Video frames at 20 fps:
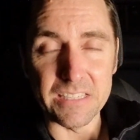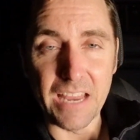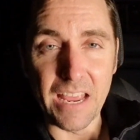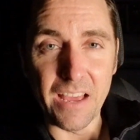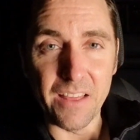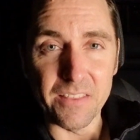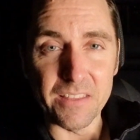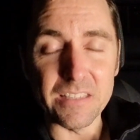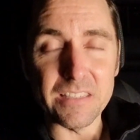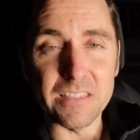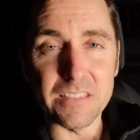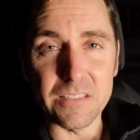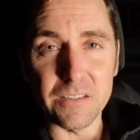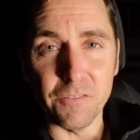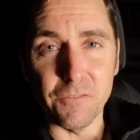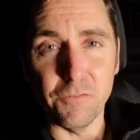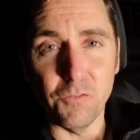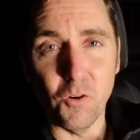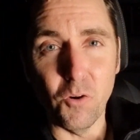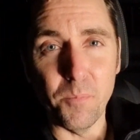Now this is
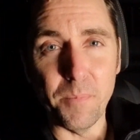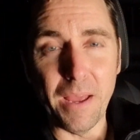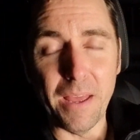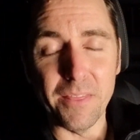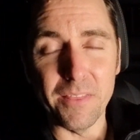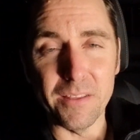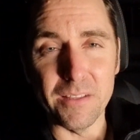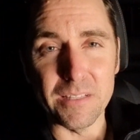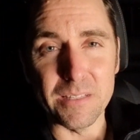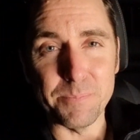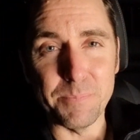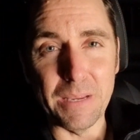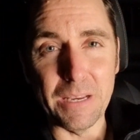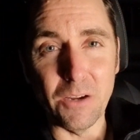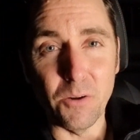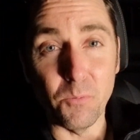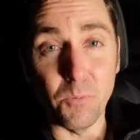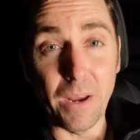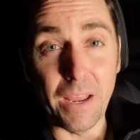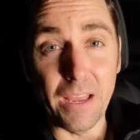a format that's
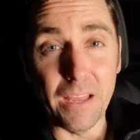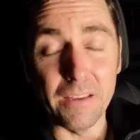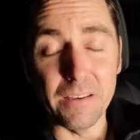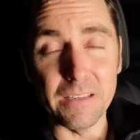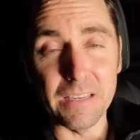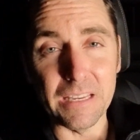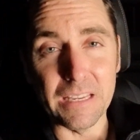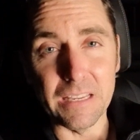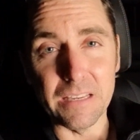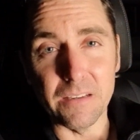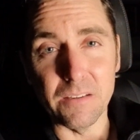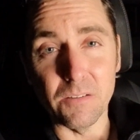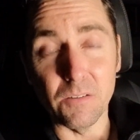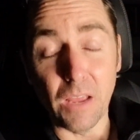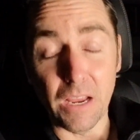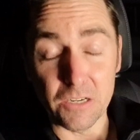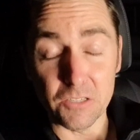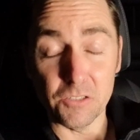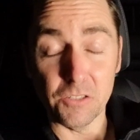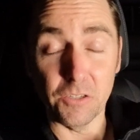been around
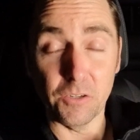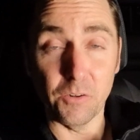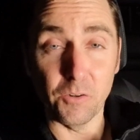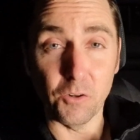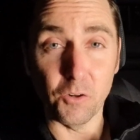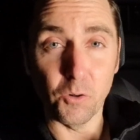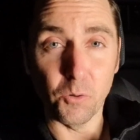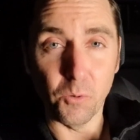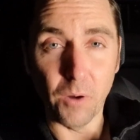actually got